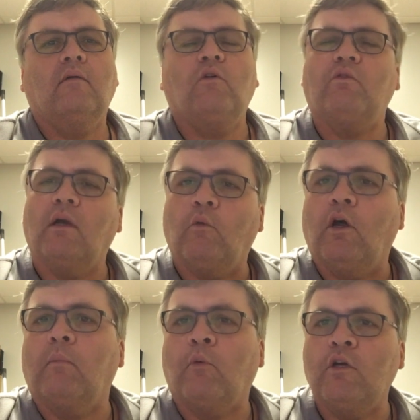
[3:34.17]
we feel like we're
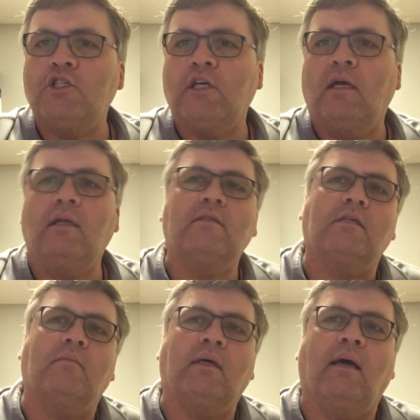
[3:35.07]
not appreciated
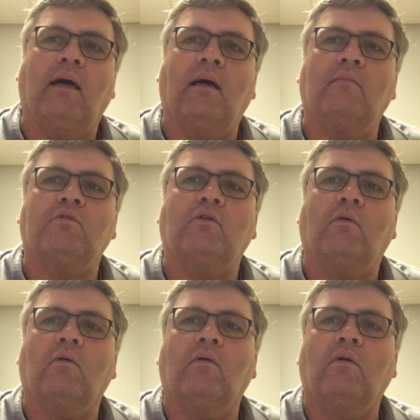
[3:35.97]
sometimes
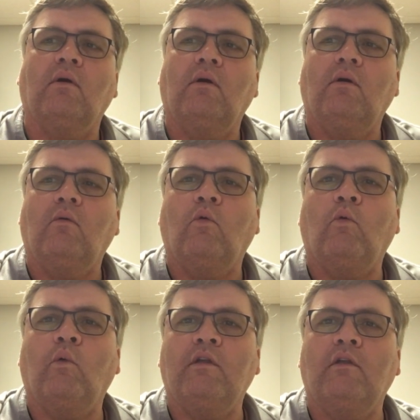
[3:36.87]
or
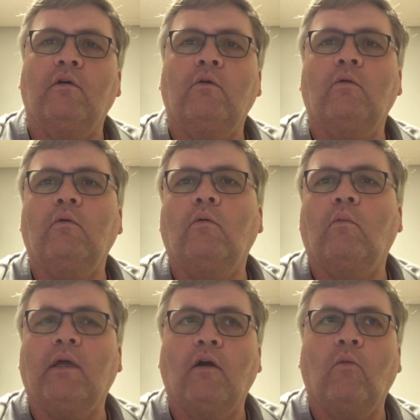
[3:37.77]
what we do
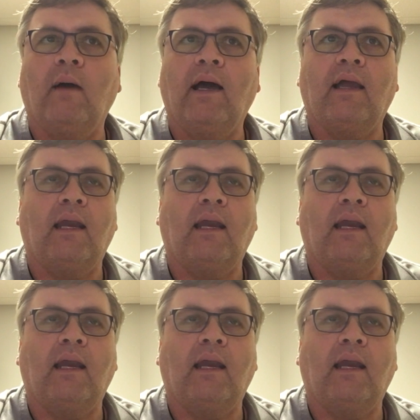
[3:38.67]
when we go back.